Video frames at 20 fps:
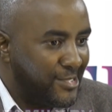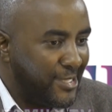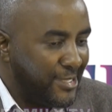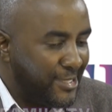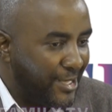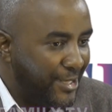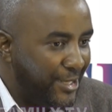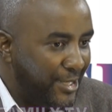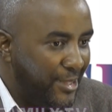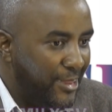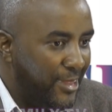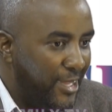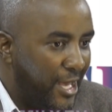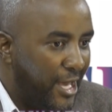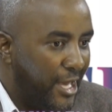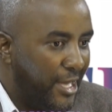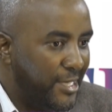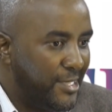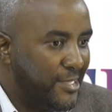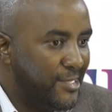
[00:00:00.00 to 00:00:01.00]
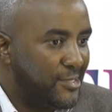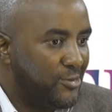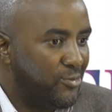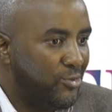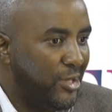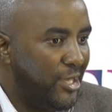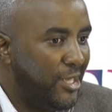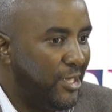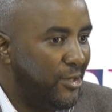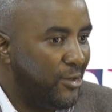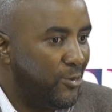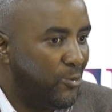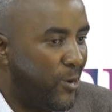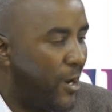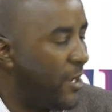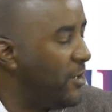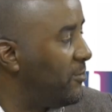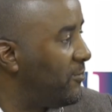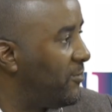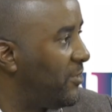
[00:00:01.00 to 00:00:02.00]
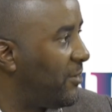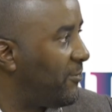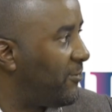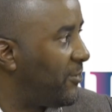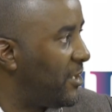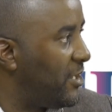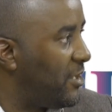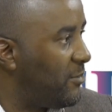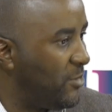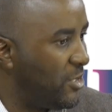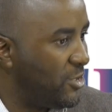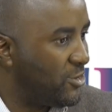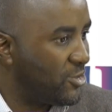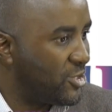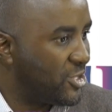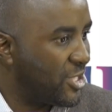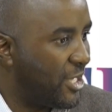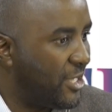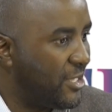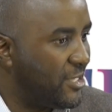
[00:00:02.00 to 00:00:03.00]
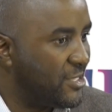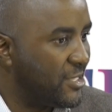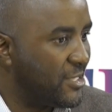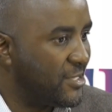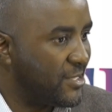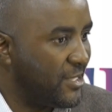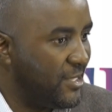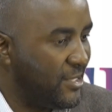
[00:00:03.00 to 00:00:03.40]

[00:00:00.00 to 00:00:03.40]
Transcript: Seated in there is really one of the fundamental challenges.